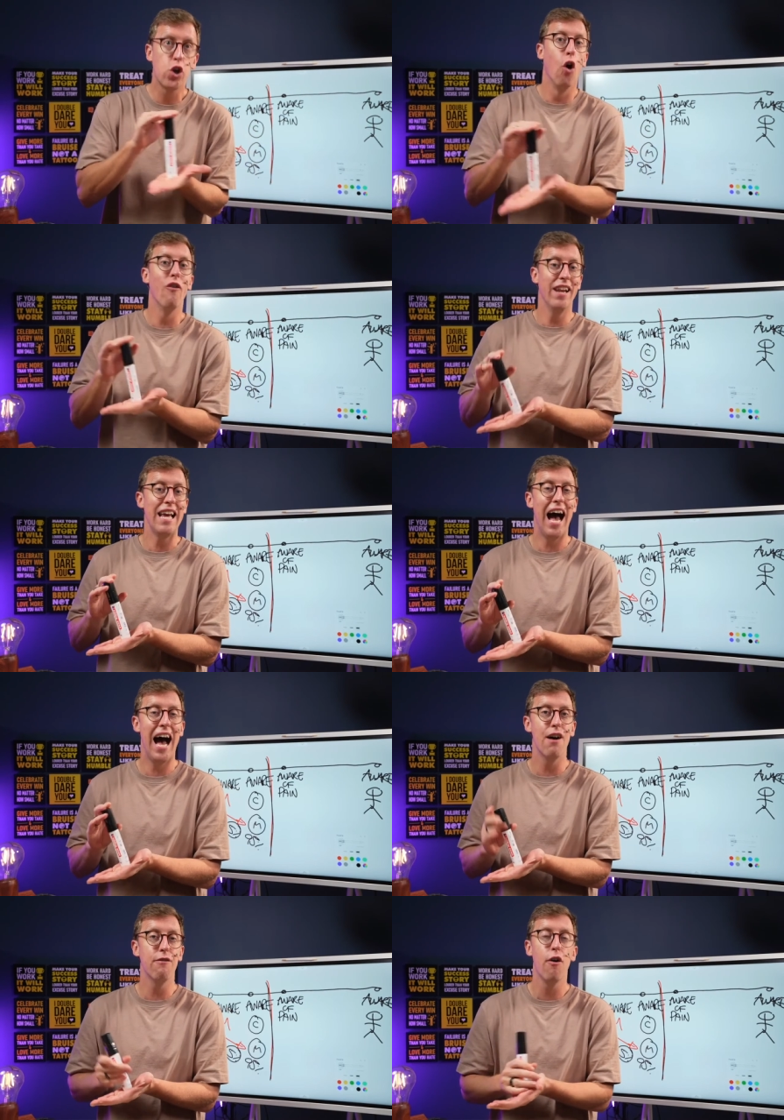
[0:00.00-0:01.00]
currently
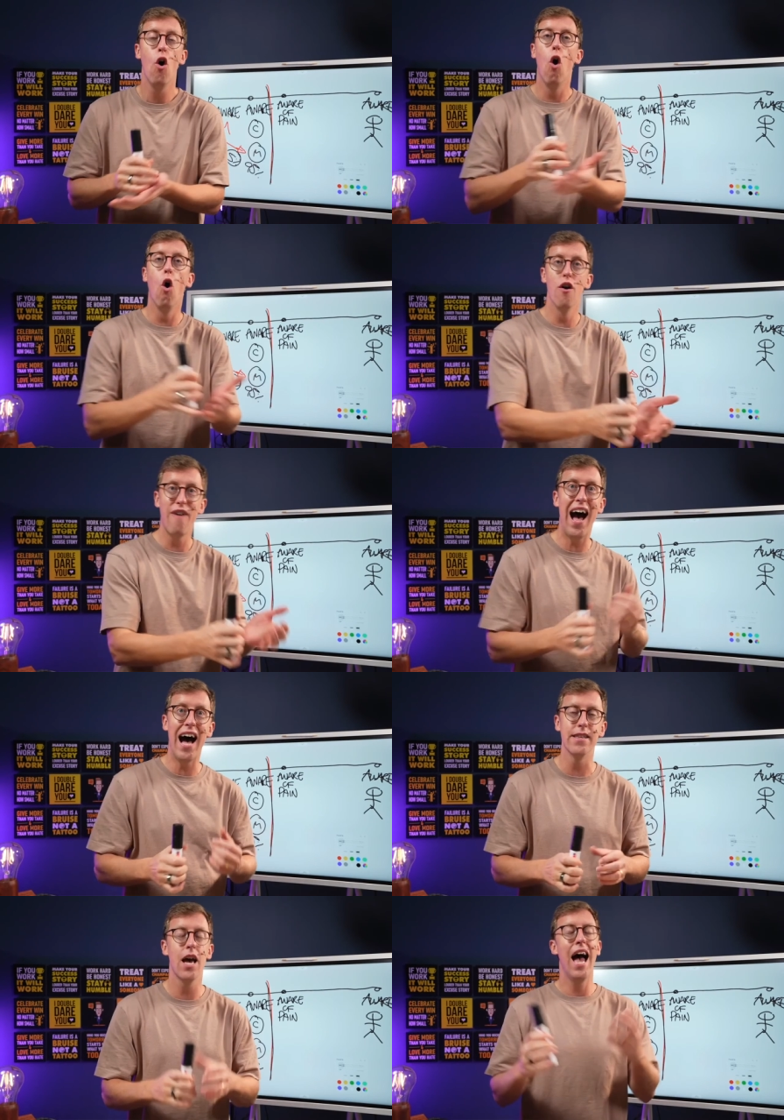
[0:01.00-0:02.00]
have or have
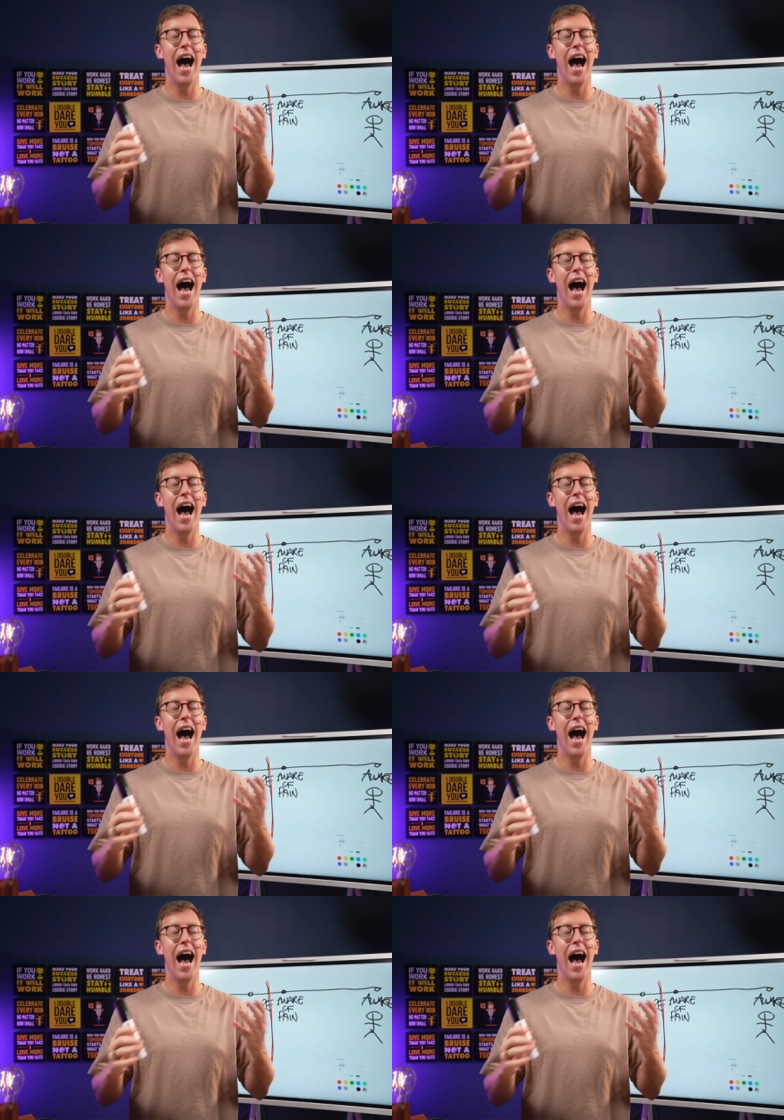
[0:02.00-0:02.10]
had.